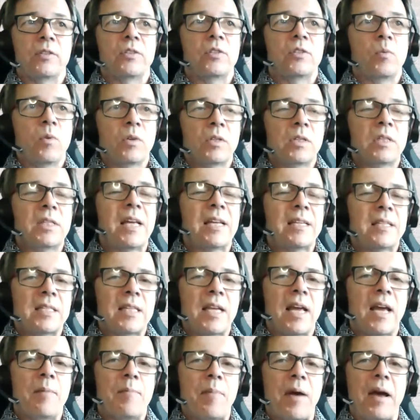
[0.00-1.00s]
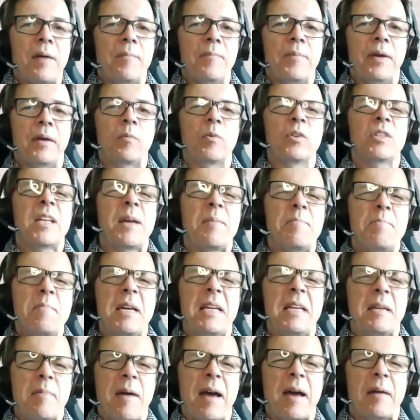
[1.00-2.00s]
So what does that say about me? What does that
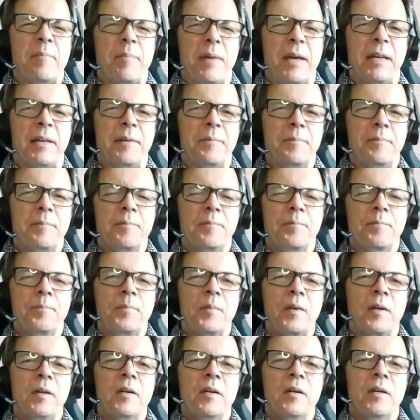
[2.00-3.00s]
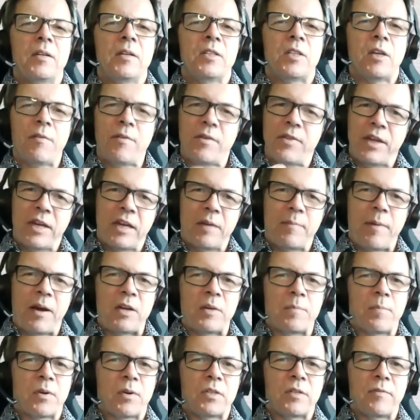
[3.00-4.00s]
mean about me? So have a think about
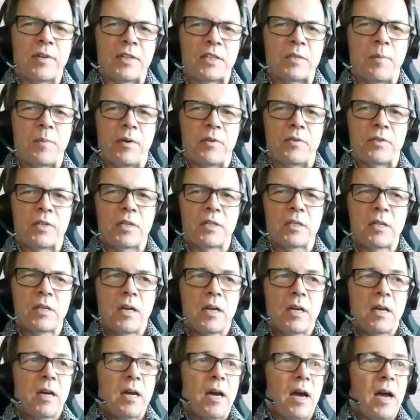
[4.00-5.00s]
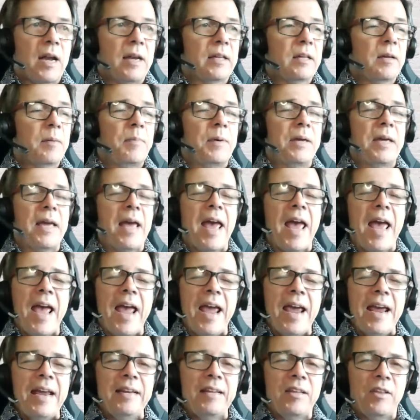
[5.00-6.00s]
your positive experiences, and it could be
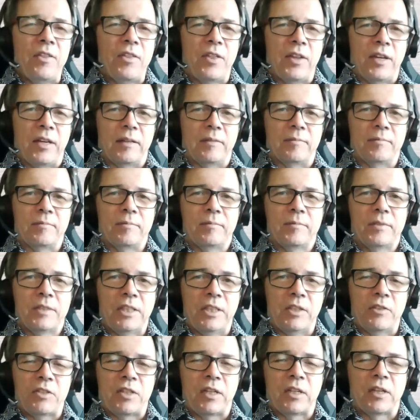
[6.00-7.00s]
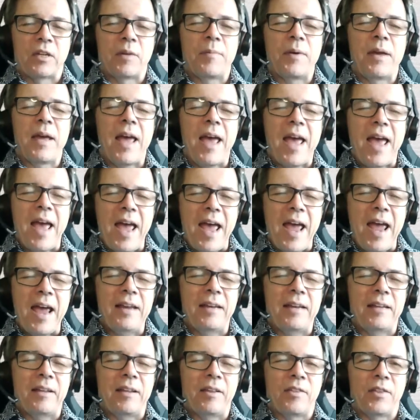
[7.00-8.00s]
anything. Seriously, it could be
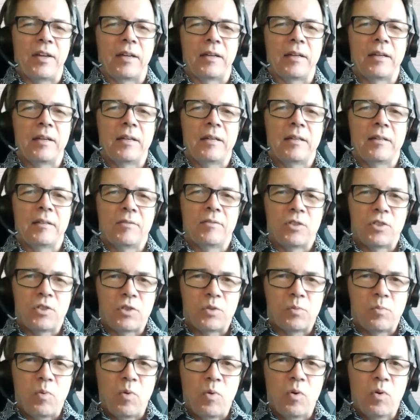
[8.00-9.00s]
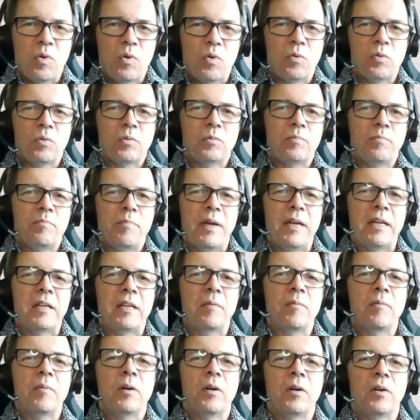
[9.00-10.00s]
anything. Small,
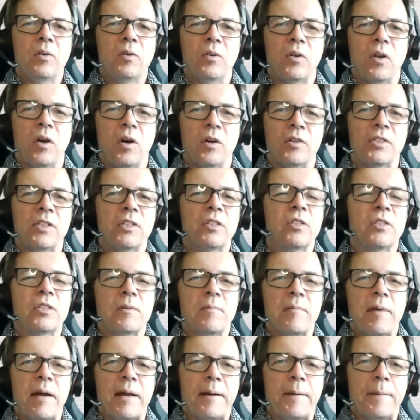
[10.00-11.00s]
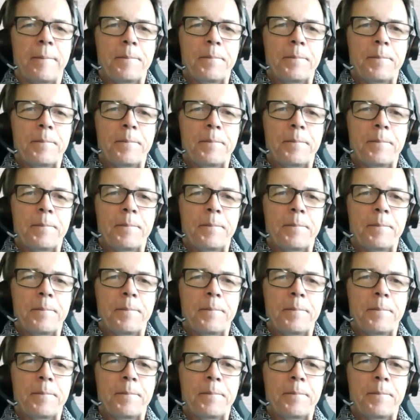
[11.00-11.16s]
medium, or large, it doesn't matter.